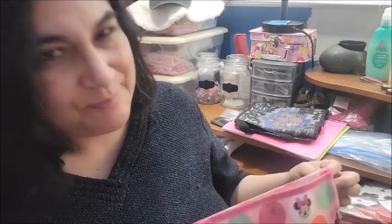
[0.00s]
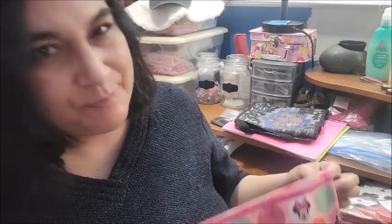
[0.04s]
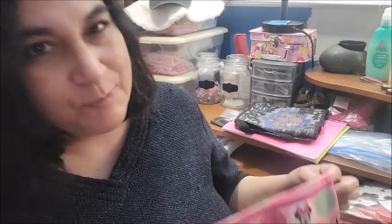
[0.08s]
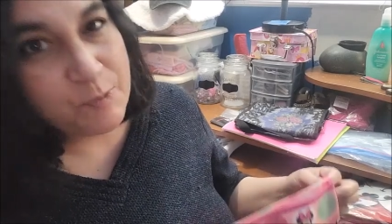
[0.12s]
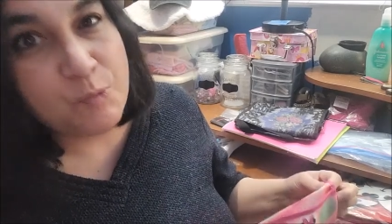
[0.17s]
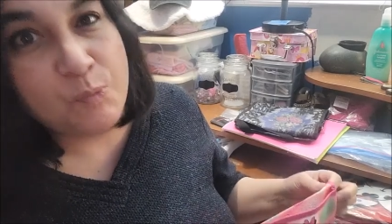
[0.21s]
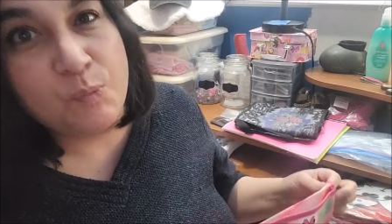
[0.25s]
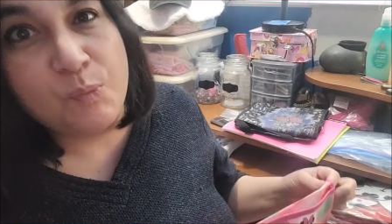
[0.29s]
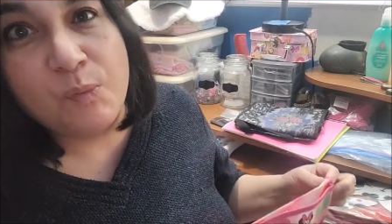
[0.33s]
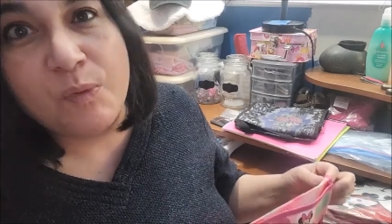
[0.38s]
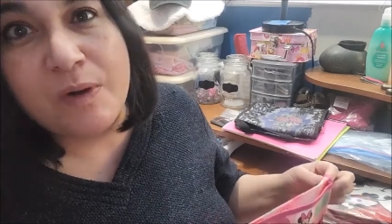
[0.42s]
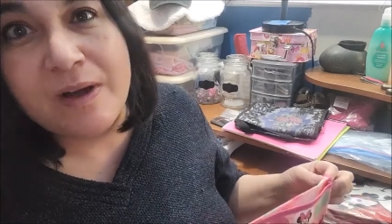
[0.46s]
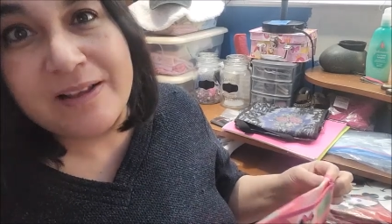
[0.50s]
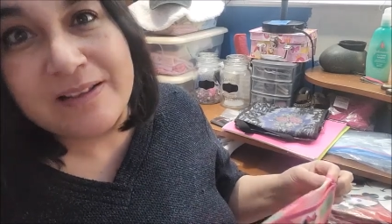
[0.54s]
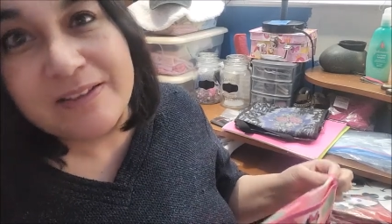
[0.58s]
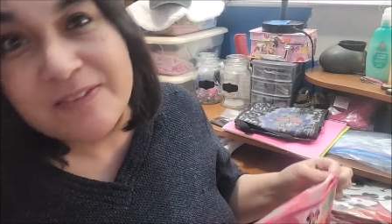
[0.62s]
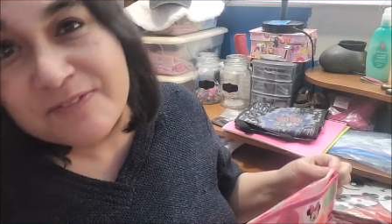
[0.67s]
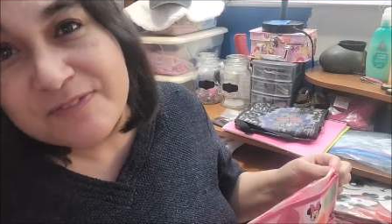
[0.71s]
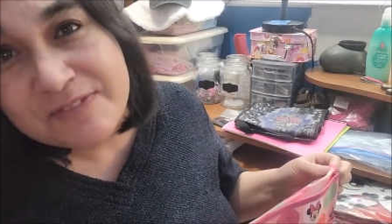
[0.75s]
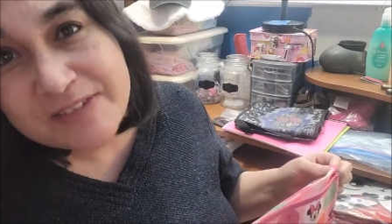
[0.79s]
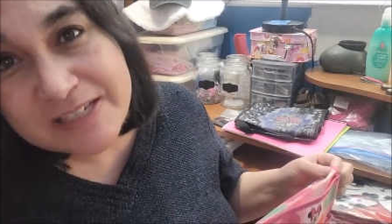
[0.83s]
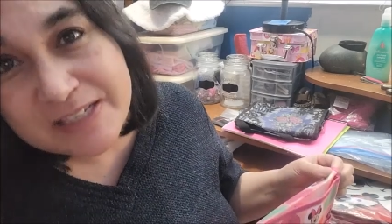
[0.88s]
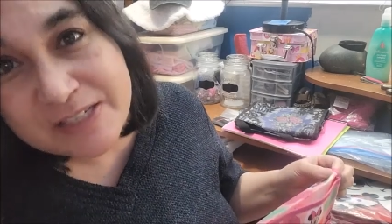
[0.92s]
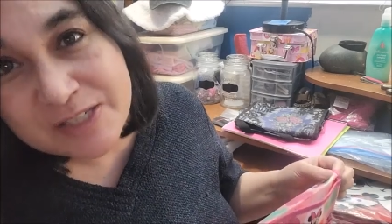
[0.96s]
one
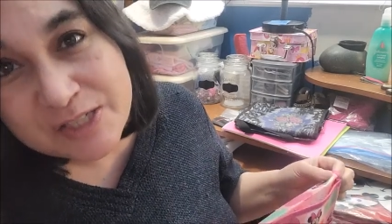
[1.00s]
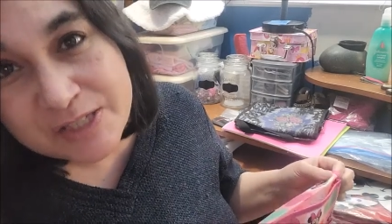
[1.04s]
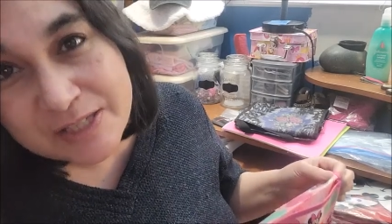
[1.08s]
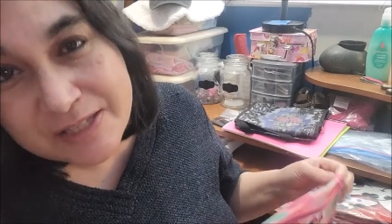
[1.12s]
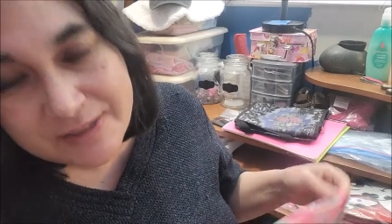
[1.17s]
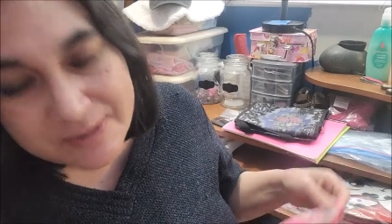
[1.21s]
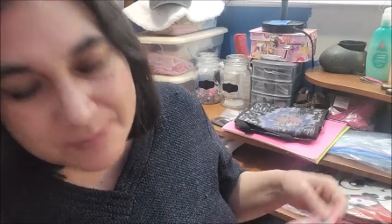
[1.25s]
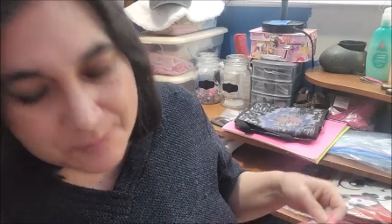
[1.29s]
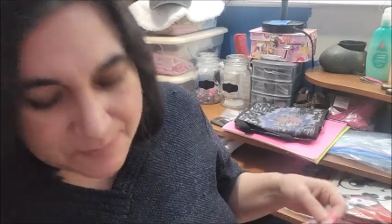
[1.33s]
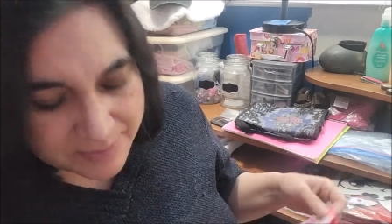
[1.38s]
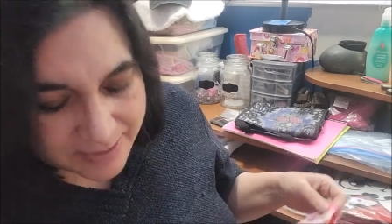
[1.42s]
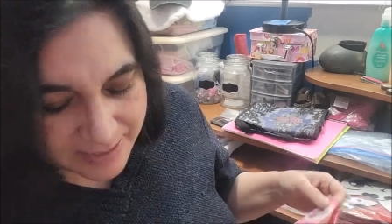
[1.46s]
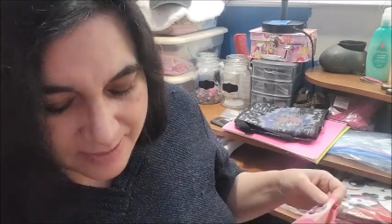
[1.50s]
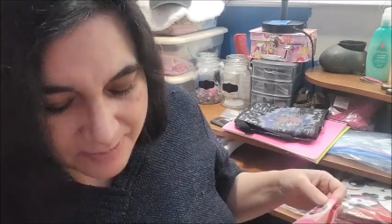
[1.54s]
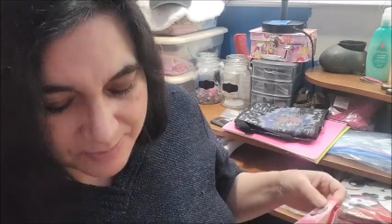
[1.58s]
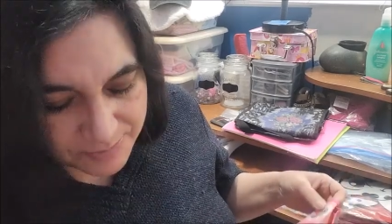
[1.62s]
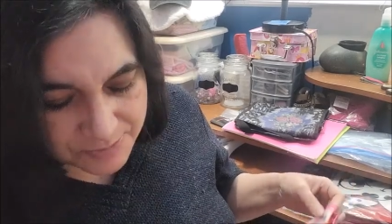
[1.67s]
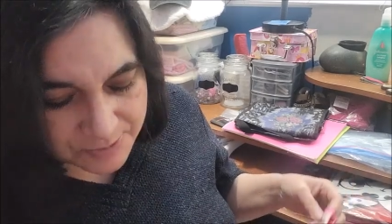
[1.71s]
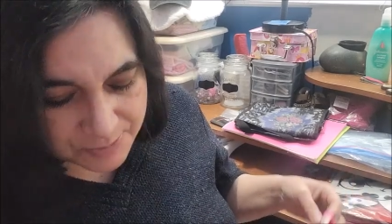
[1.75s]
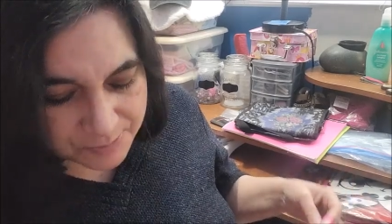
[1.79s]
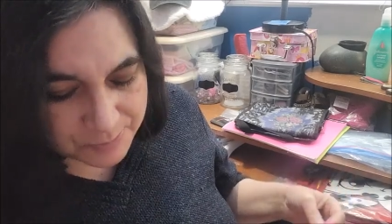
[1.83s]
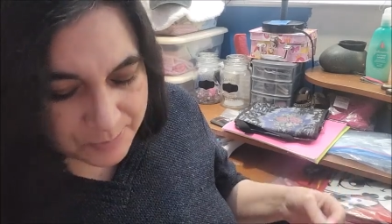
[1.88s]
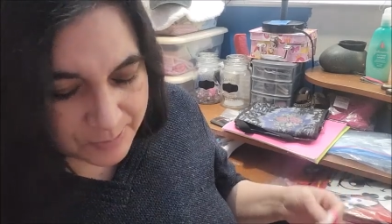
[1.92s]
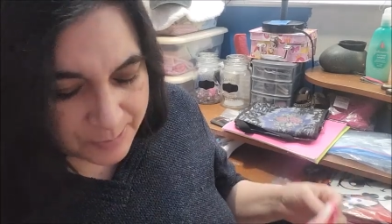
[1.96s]
of each in the
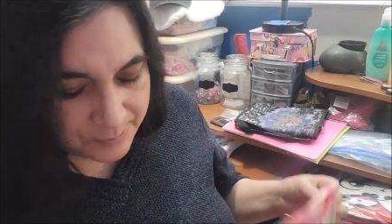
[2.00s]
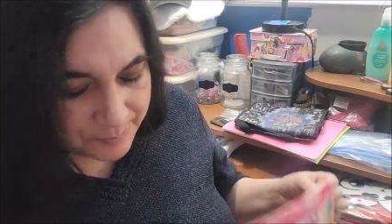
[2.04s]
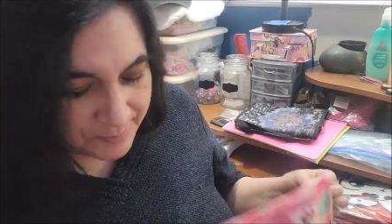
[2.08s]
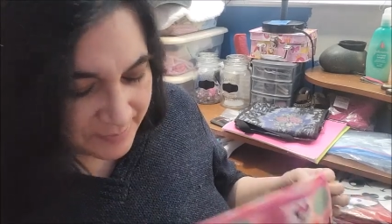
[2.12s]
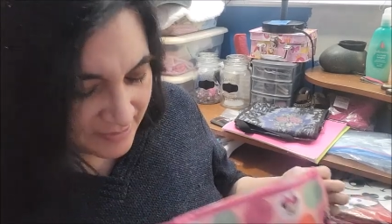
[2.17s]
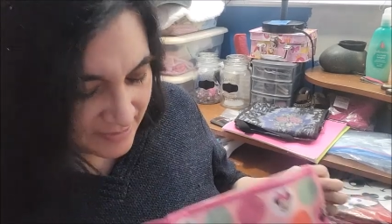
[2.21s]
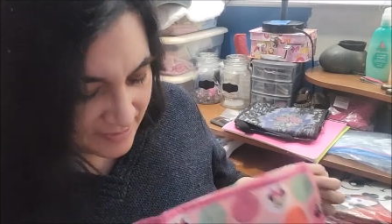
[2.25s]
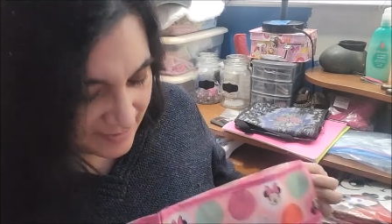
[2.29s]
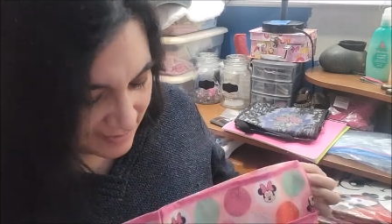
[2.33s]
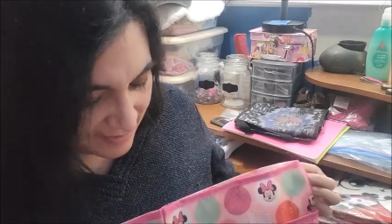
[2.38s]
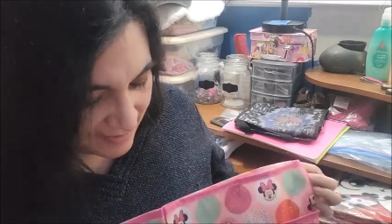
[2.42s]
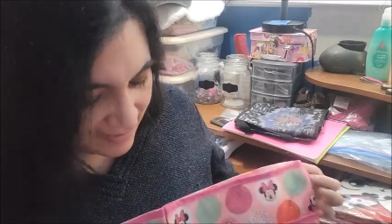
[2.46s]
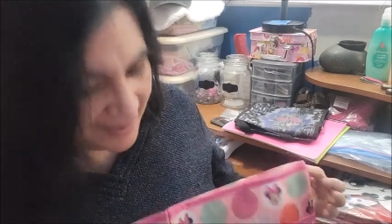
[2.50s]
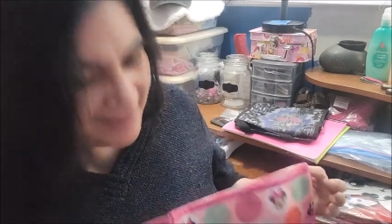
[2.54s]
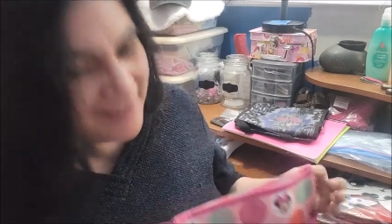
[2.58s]
makeup department.